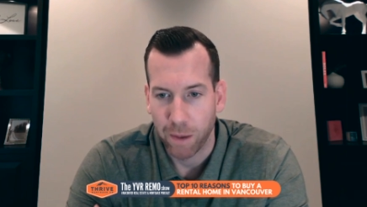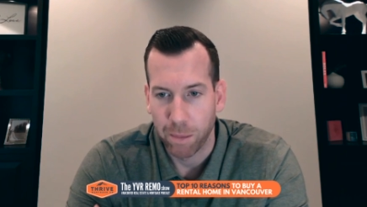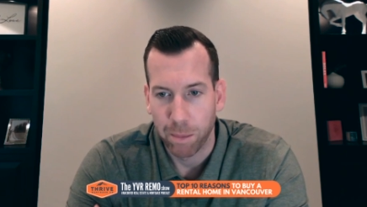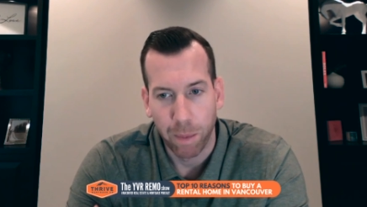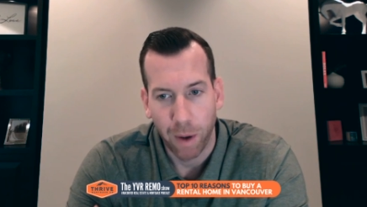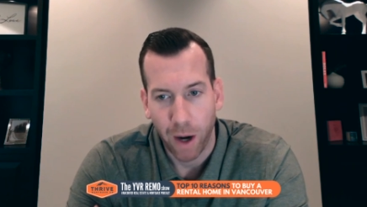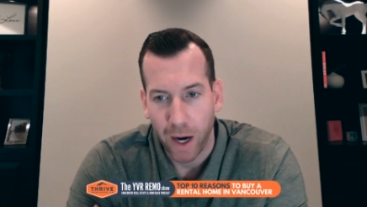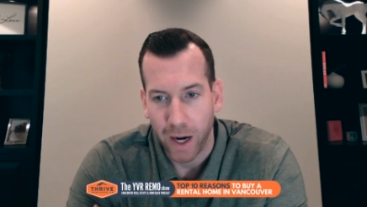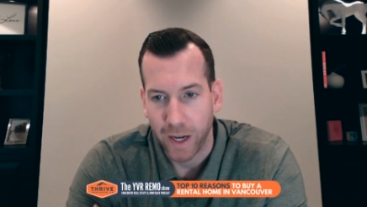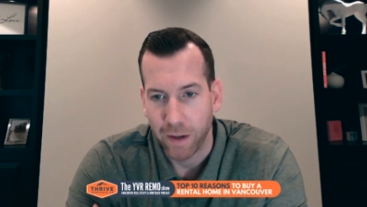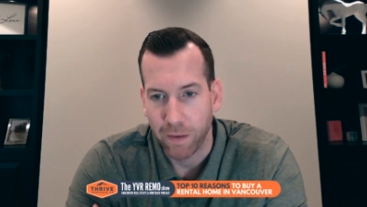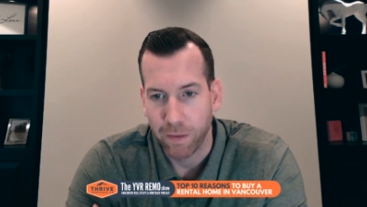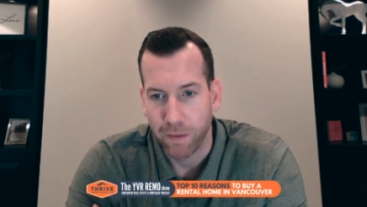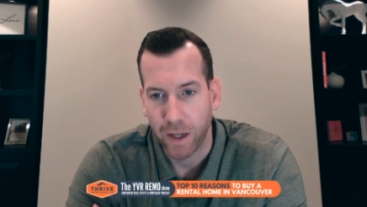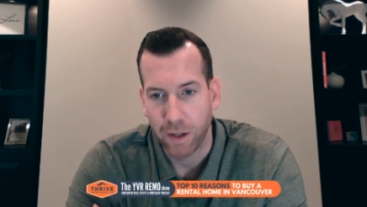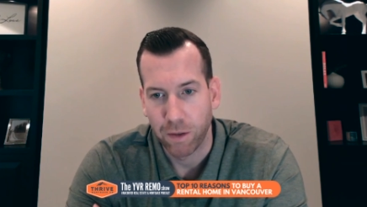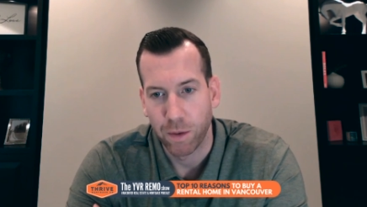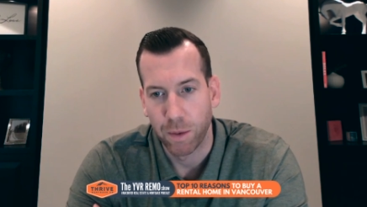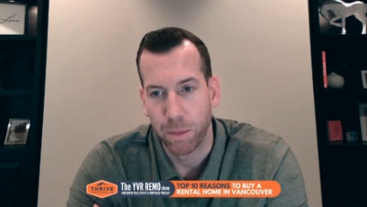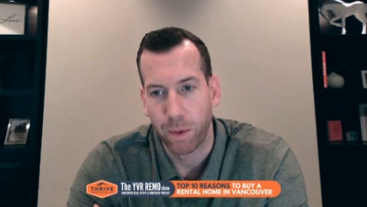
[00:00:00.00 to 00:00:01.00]
buy an
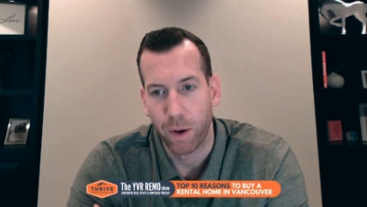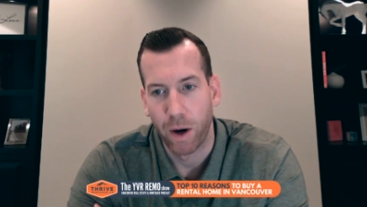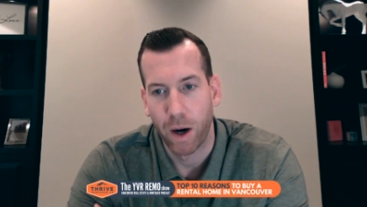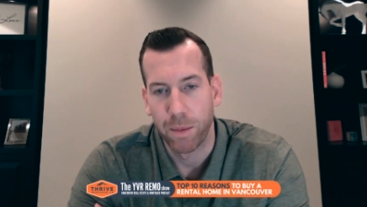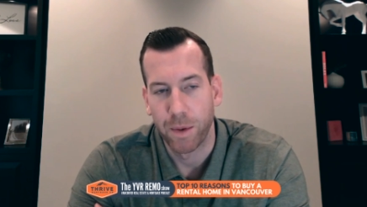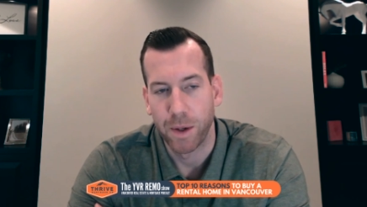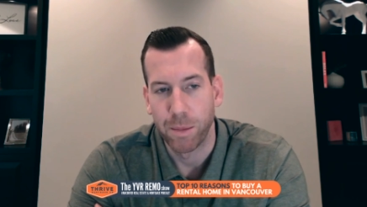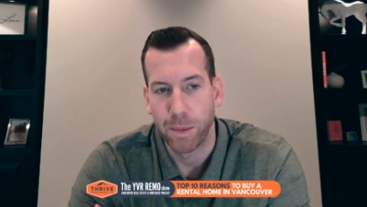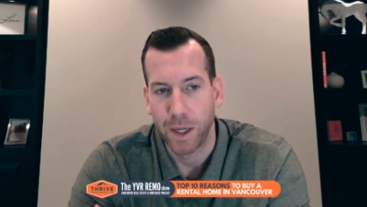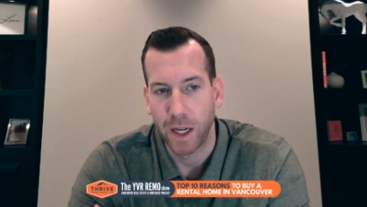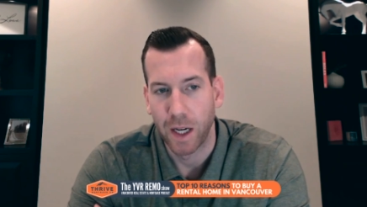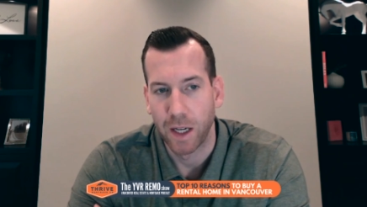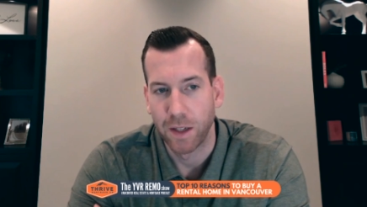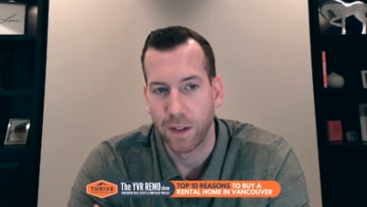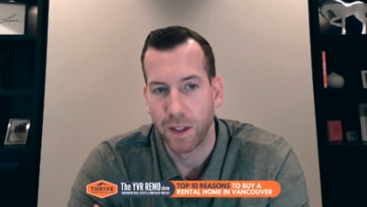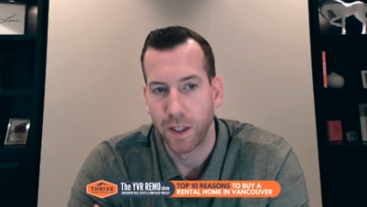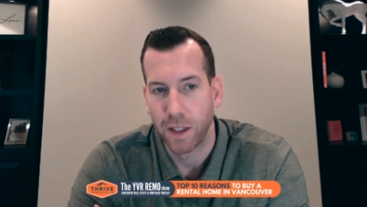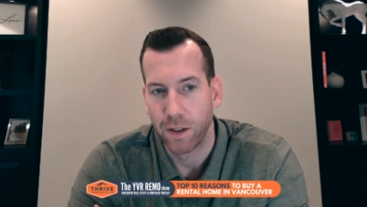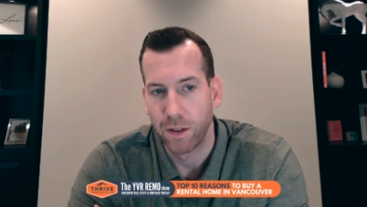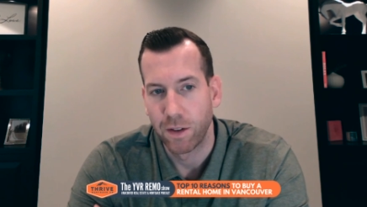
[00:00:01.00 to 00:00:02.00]
investment property because
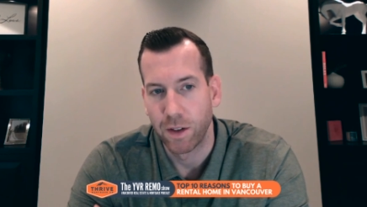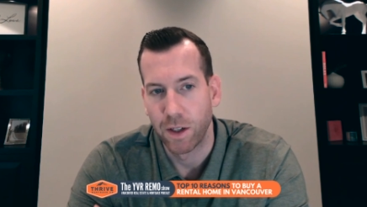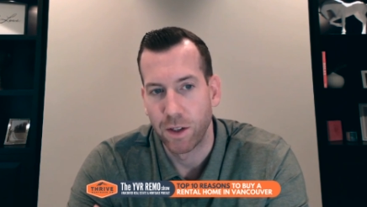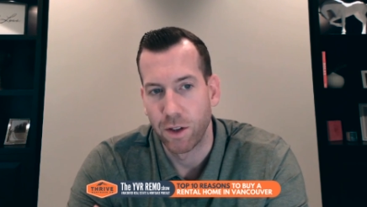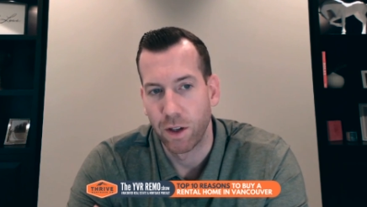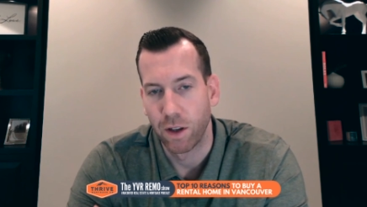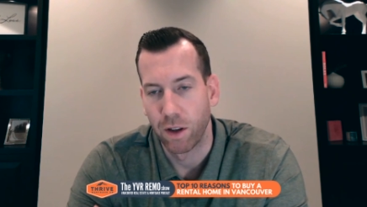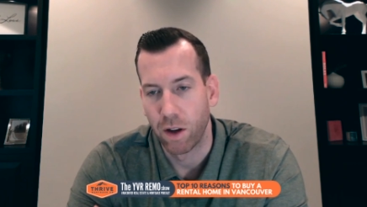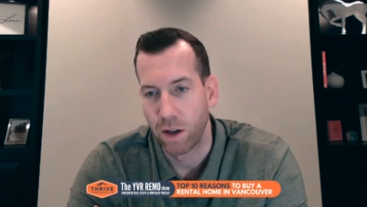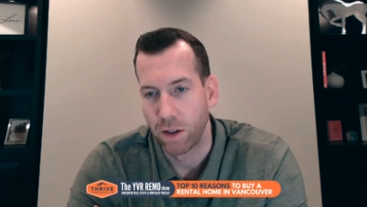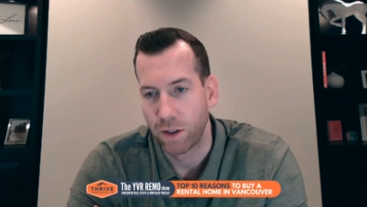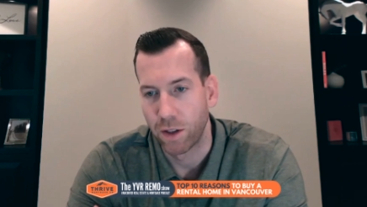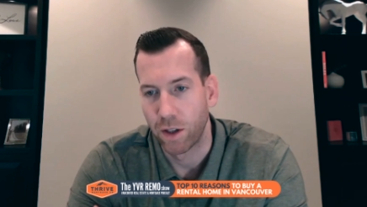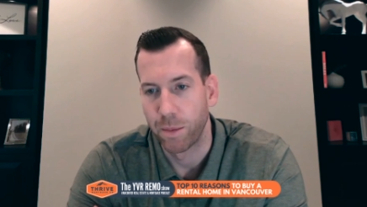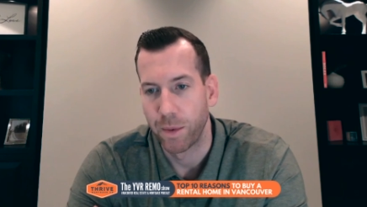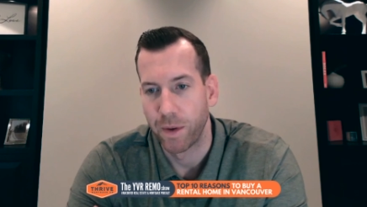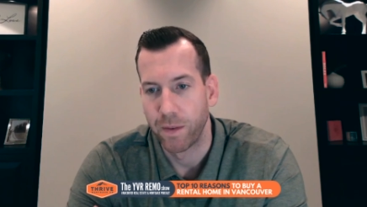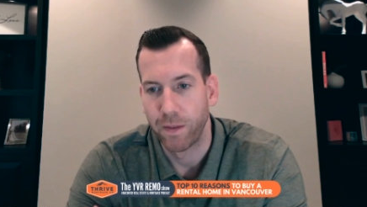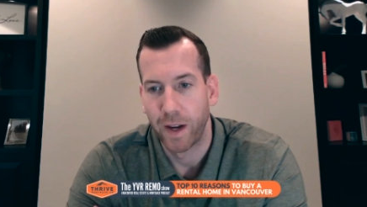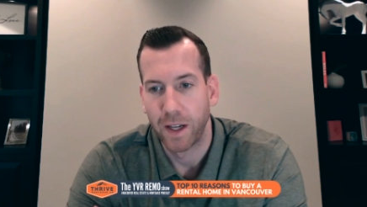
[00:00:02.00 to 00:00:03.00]
it is such a
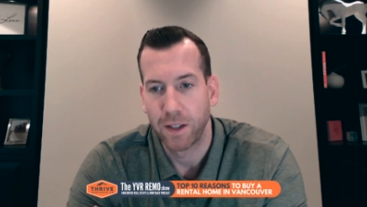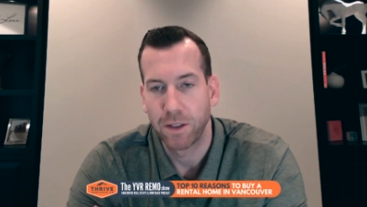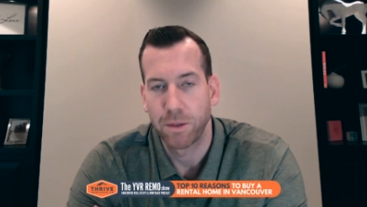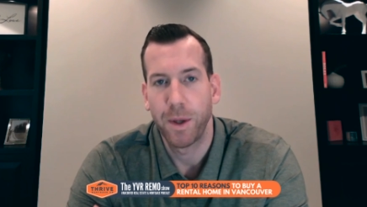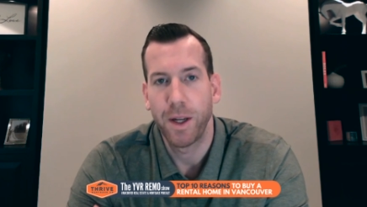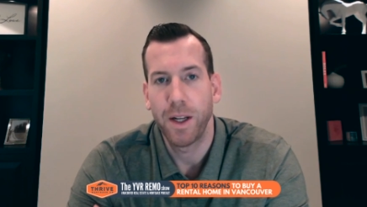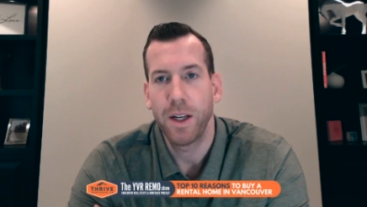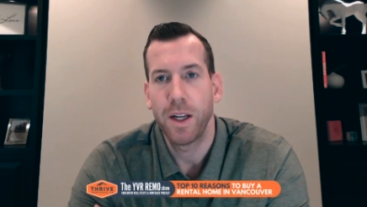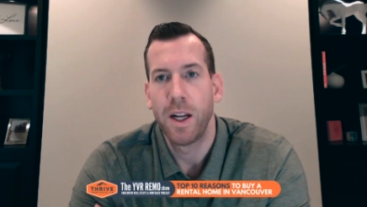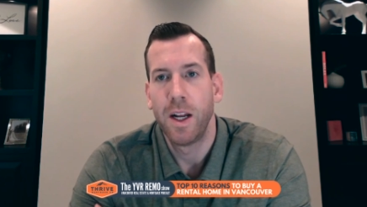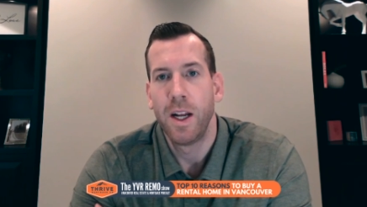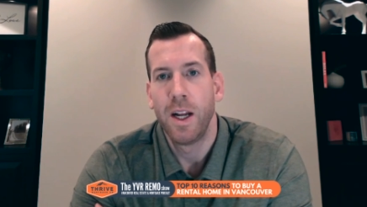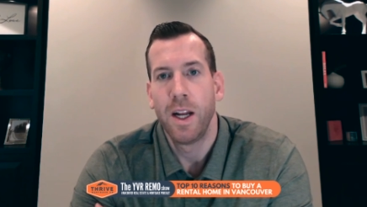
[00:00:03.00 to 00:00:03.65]
long-term investment,